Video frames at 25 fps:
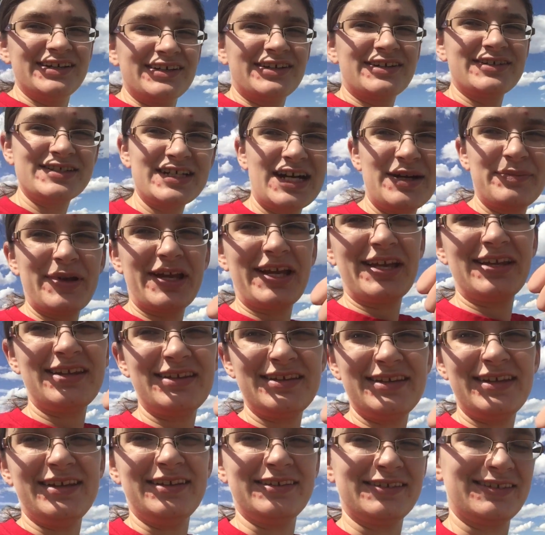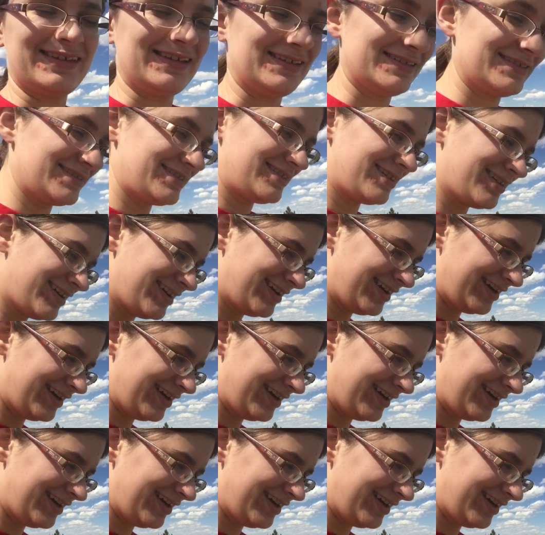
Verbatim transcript: Good job making the dean's list.